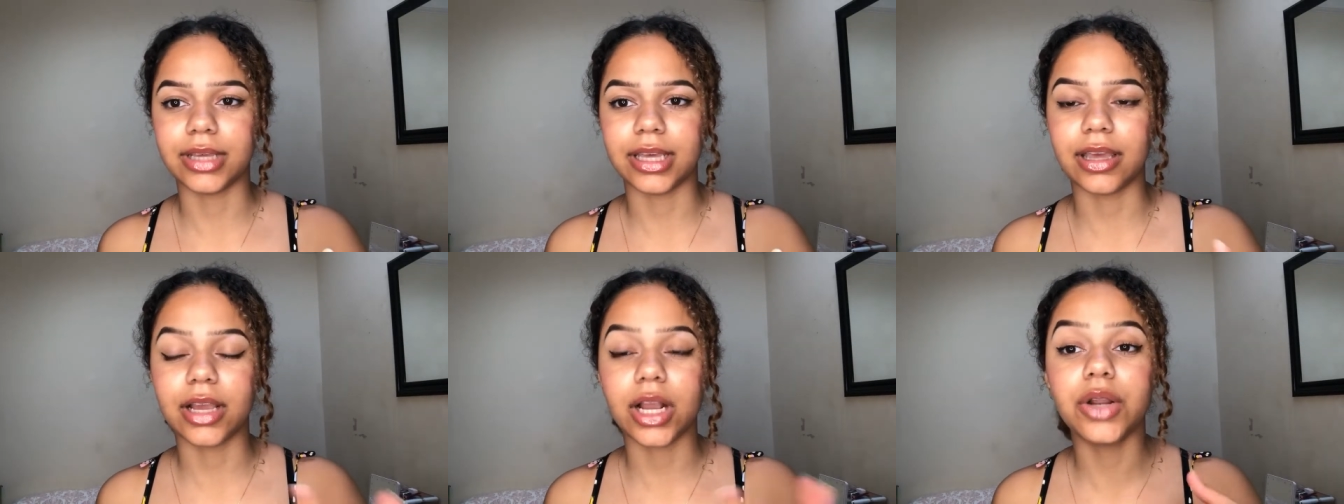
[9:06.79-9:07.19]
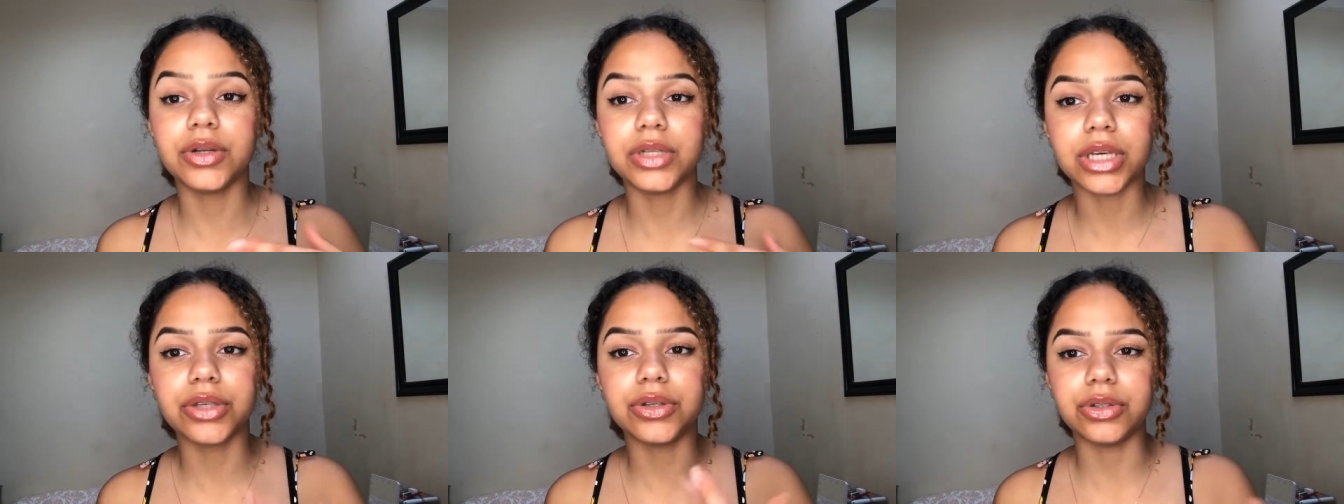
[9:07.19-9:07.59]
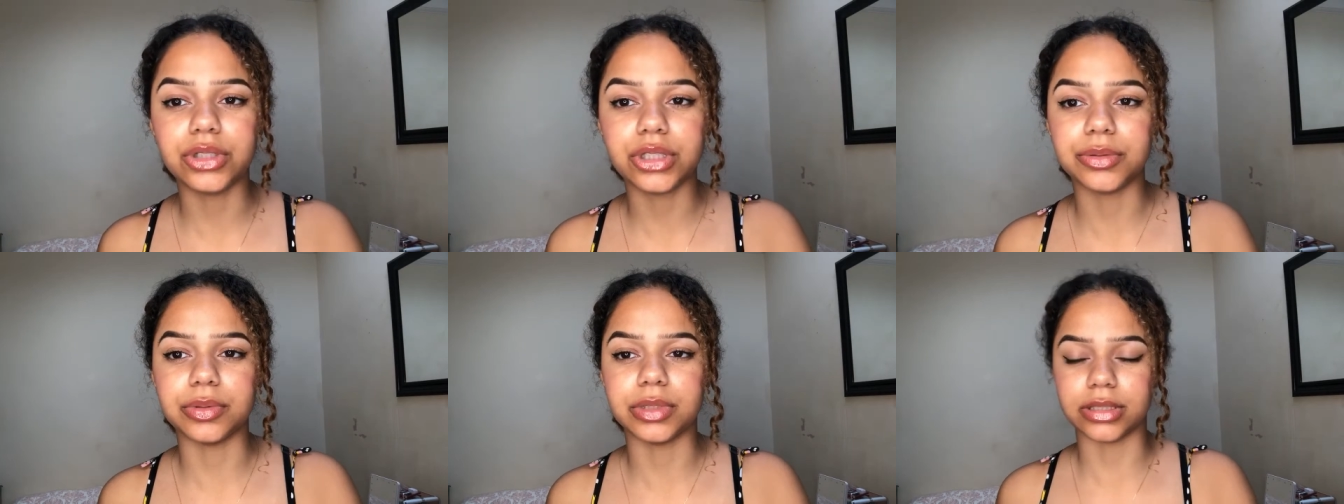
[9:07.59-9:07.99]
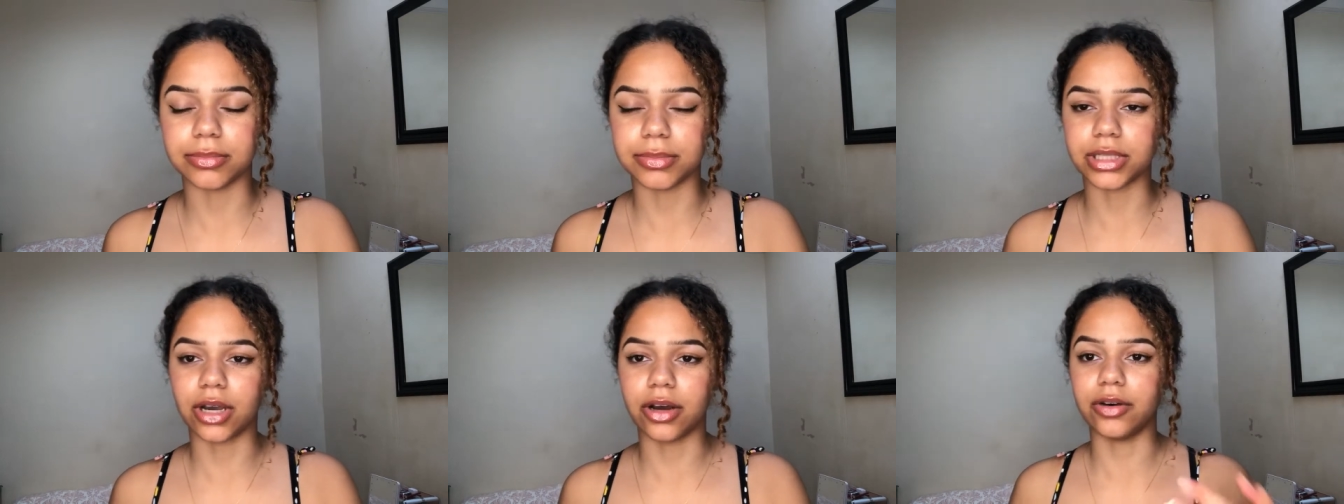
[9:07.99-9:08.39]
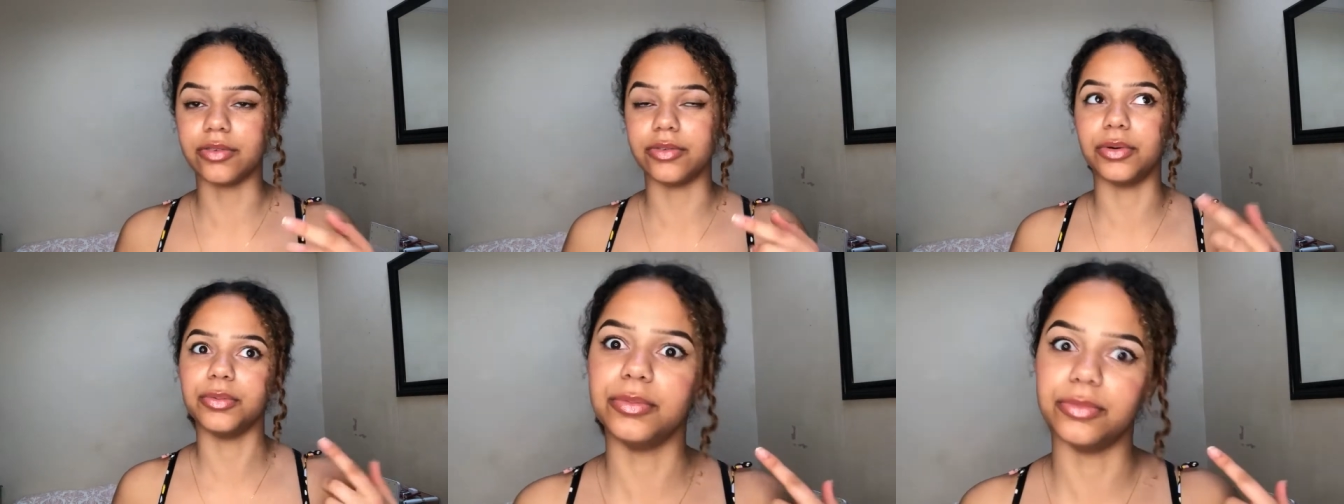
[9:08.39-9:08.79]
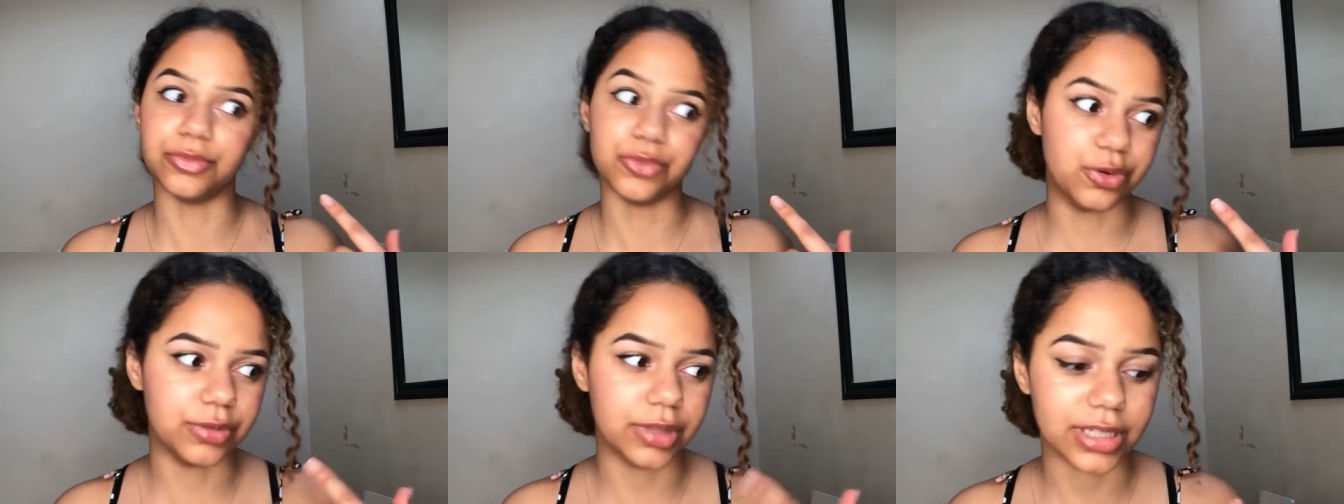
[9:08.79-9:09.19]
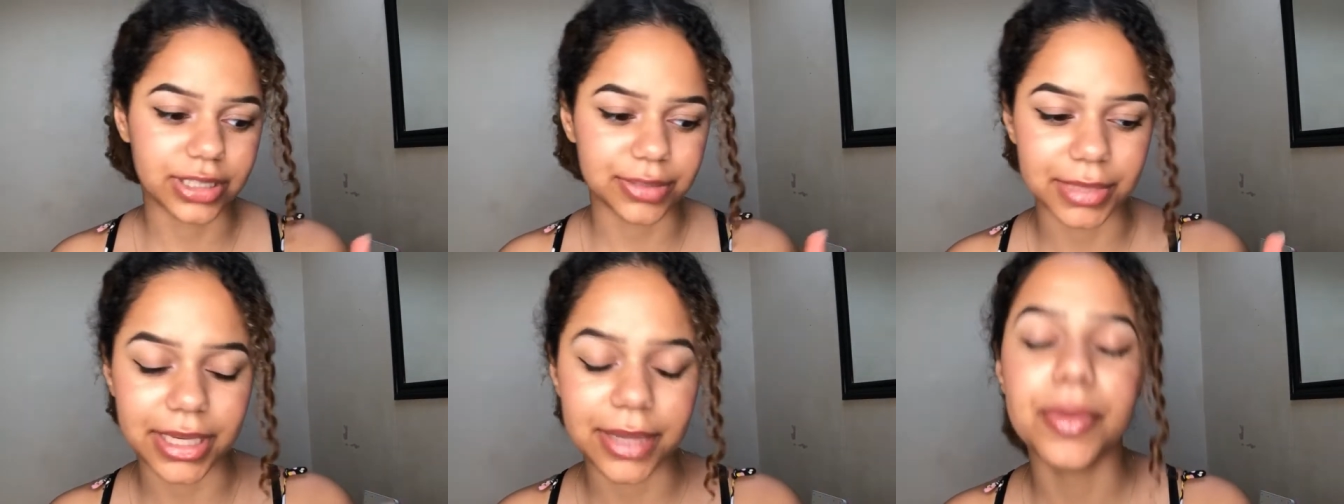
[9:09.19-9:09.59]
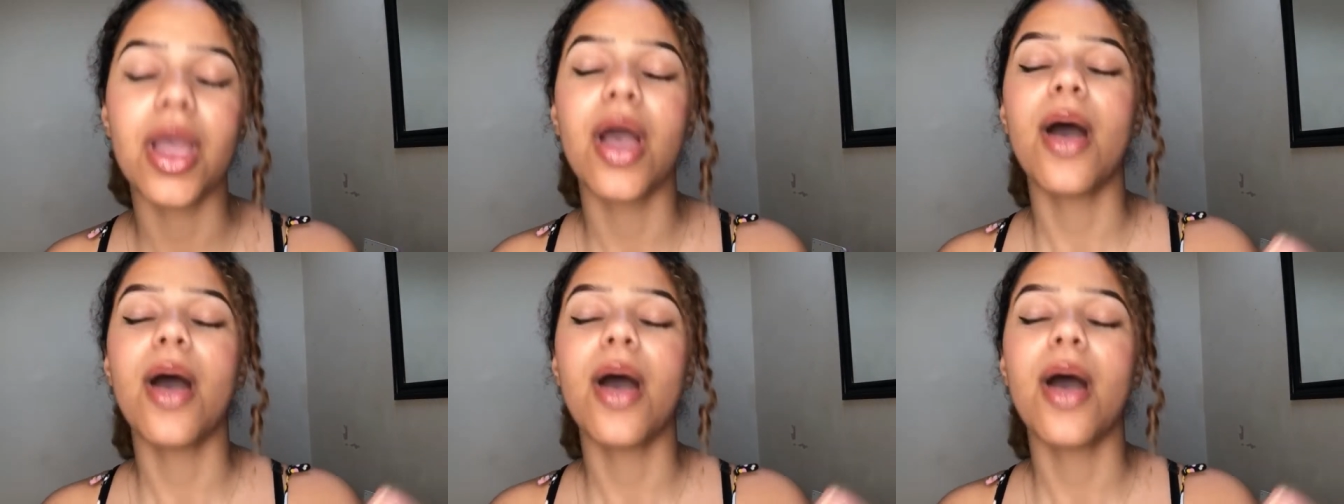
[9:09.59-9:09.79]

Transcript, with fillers: including YouTubers themselves. Well, that's me.